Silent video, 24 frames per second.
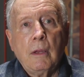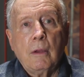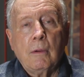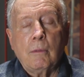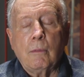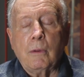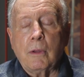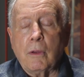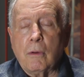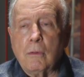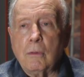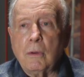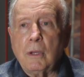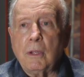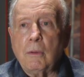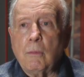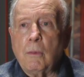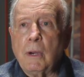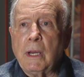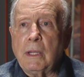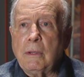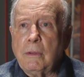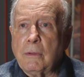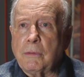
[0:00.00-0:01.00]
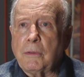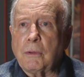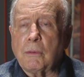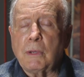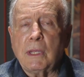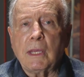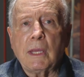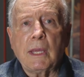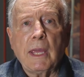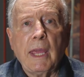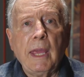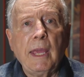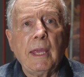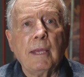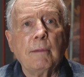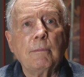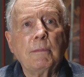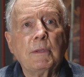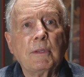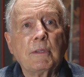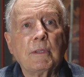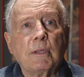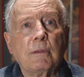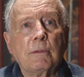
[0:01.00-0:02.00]
We only won 3
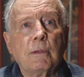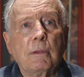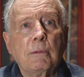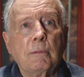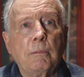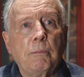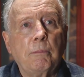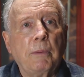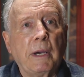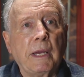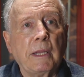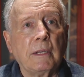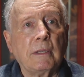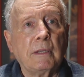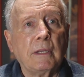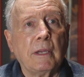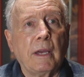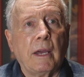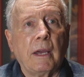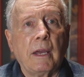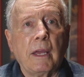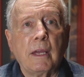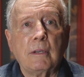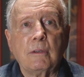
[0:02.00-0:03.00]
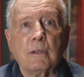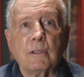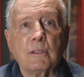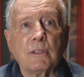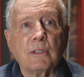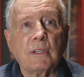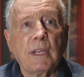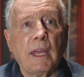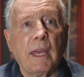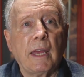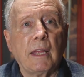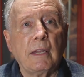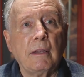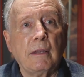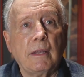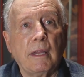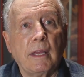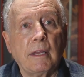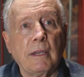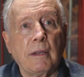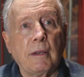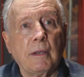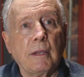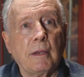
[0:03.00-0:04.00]
games, but I understand
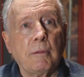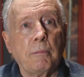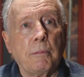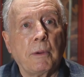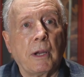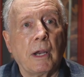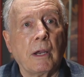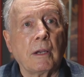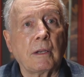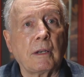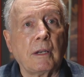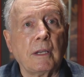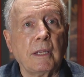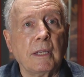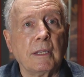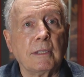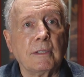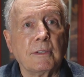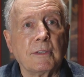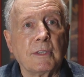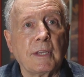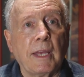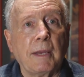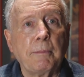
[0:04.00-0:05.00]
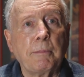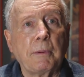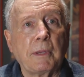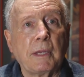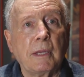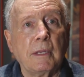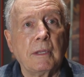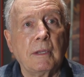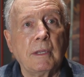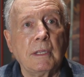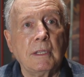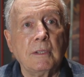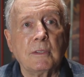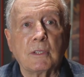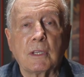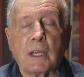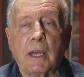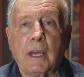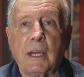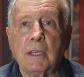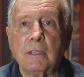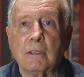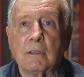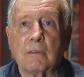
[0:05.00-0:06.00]
that Barkley and Sepka and these
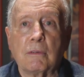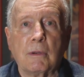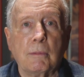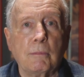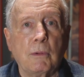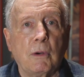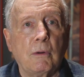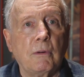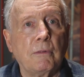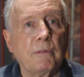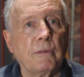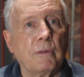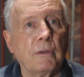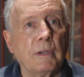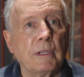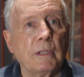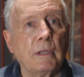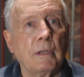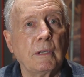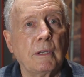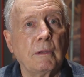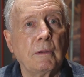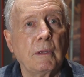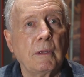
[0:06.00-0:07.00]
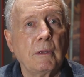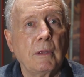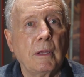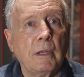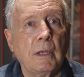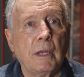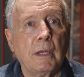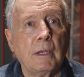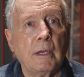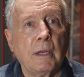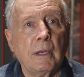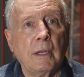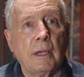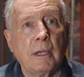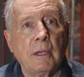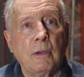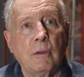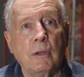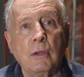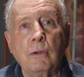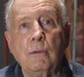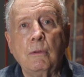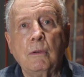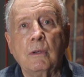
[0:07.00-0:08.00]
guys from over in
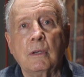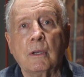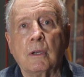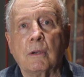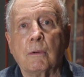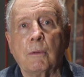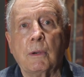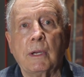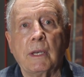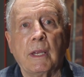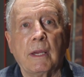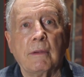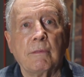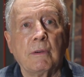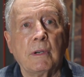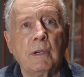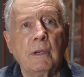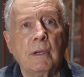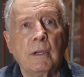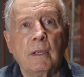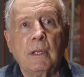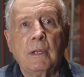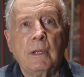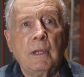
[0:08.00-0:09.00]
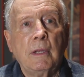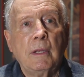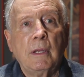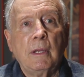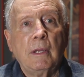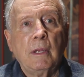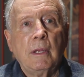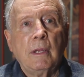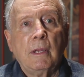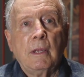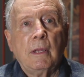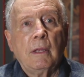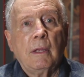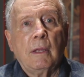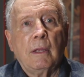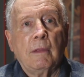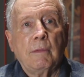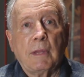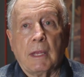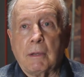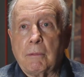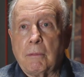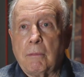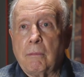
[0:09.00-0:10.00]
Newton or whatever
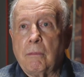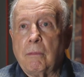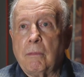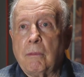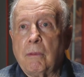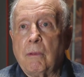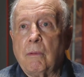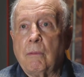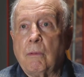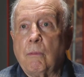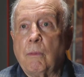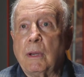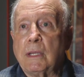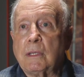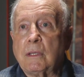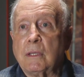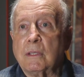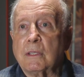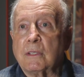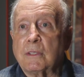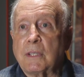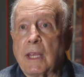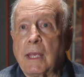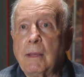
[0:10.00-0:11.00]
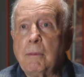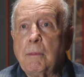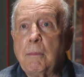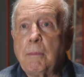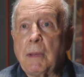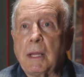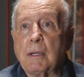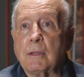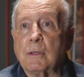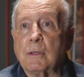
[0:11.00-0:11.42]
that went to the Salmon Belt